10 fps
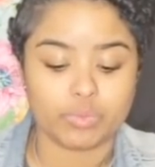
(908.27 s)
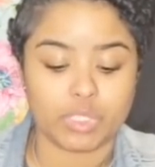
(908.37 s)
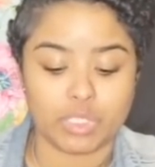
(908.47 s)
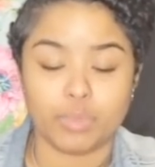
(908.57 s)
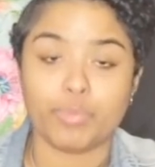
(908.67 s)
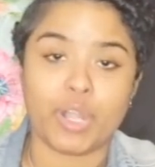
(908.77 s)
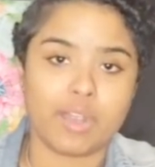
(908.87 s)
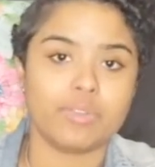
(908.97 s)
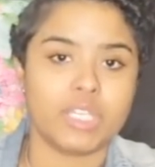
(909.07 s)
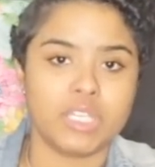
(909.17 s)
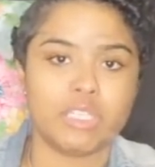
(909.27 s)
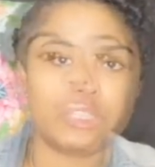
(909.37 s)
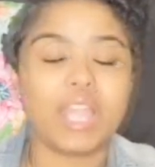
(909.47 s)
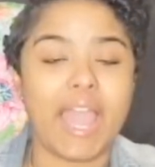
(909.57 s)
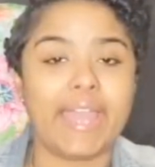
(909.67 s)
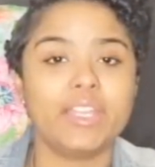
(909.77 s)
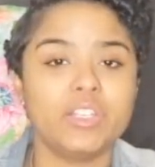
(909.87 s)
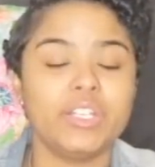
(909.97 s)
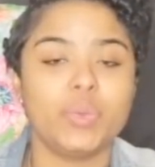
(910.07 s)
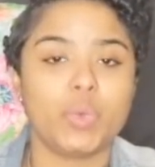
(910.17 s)
the little brown kids. I
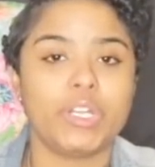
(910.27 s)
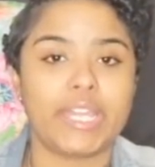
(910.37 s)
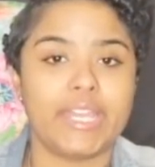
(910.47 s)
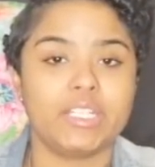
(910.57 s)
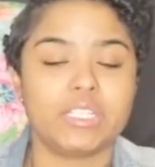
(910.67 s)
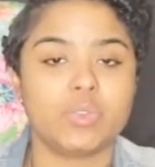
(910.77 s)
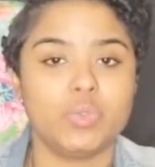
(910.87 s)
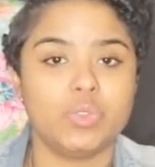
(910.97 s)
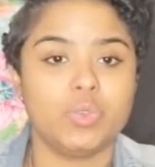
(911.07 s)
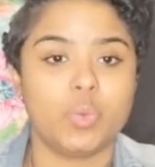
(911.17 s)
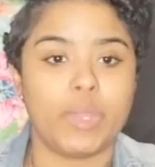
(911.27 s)
couldn't work at a school